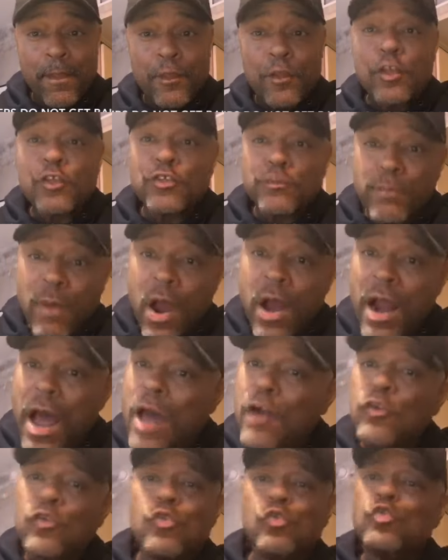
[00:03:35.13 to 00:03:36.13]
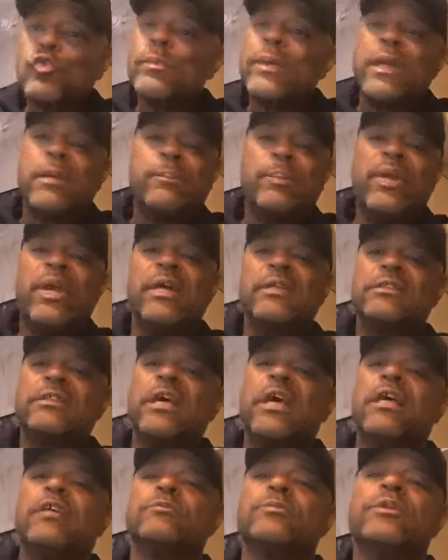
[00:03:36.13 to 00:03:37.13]
You're smart. I don't do too many
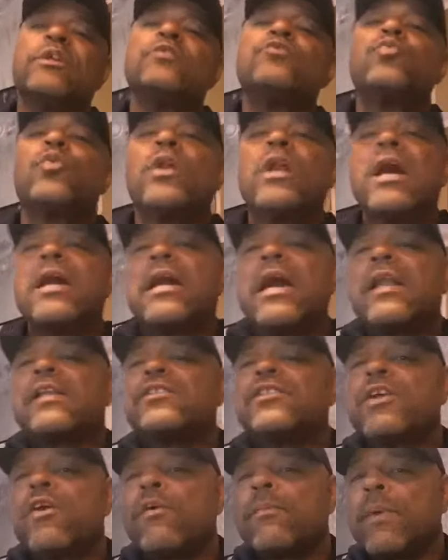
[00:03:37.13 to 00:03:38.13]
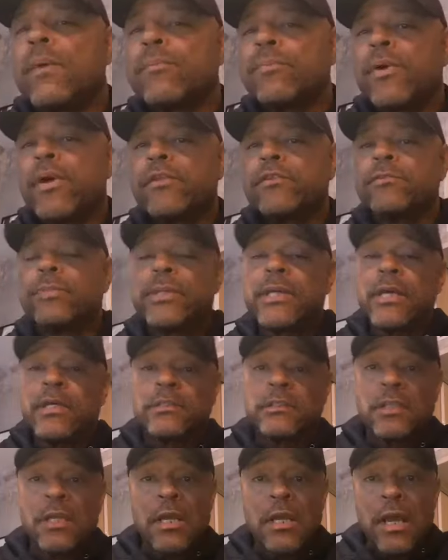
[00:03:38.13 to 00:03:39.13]
PSAs, but this one I got to share with my brothers,
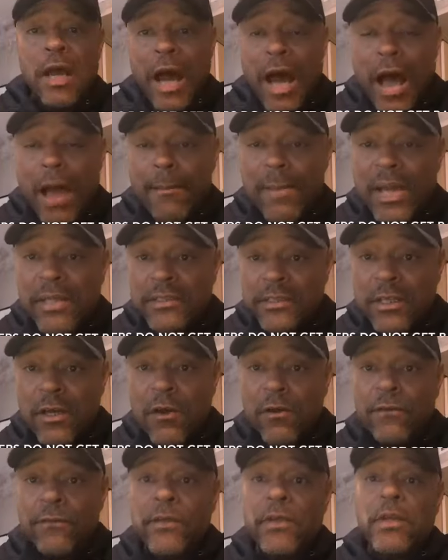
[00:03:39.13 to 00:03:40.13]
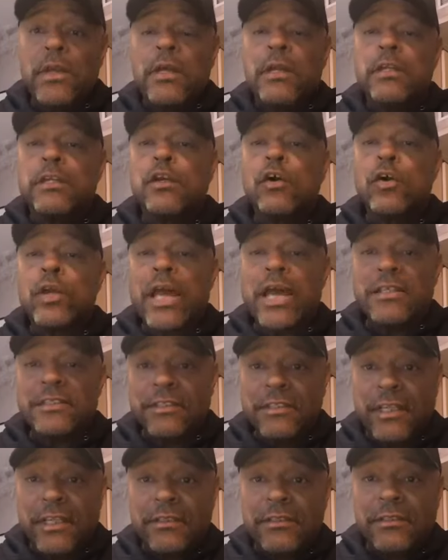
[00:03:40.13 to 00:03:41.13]
because I myself, got
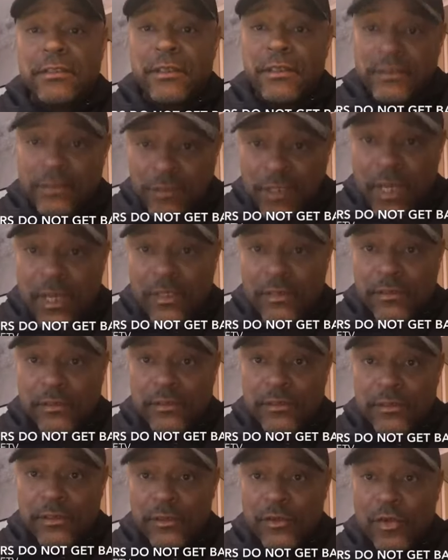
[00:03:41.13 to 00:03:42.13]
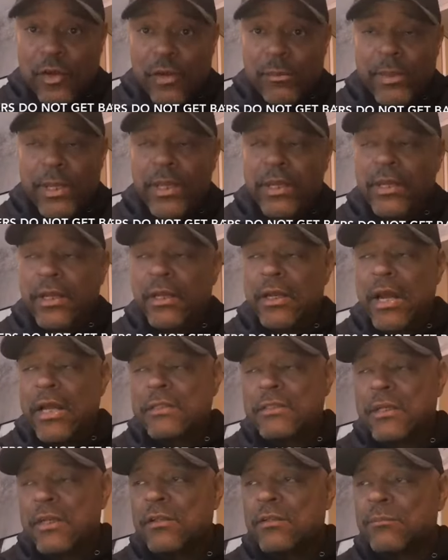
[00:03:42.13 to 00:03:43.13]
6 sons. You know what I mean? And I
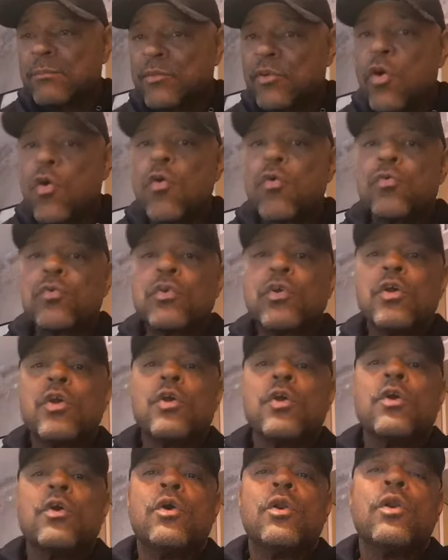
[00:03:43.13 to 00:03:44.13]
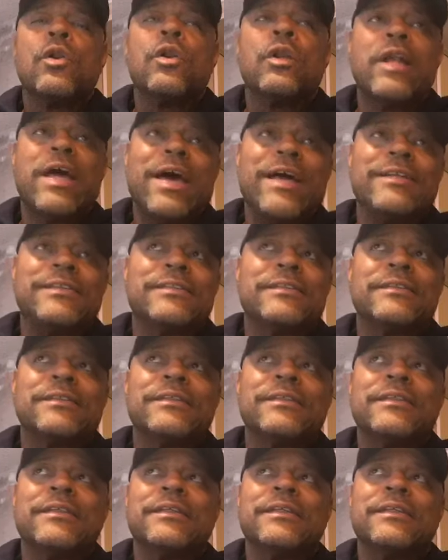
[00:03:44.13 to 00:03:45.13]
tell them, don't let
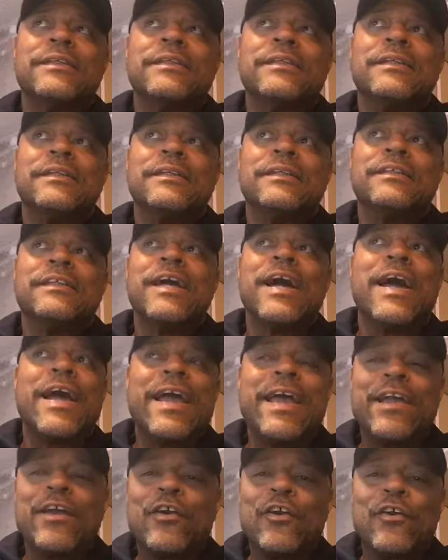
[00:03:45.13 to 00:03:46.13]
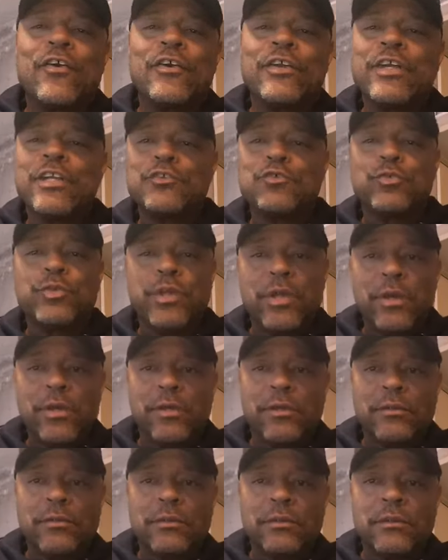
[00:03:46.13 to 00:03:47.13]
your anger get you
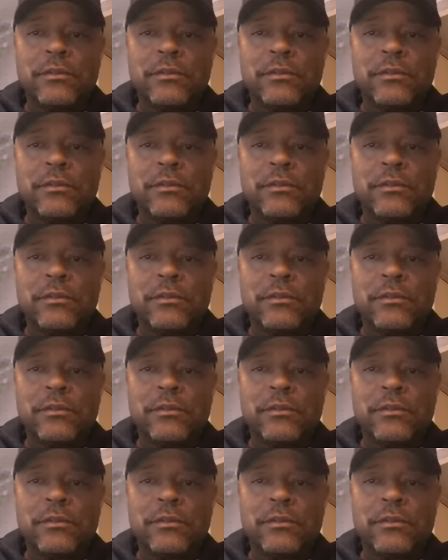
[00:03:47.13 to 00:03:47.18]
killed.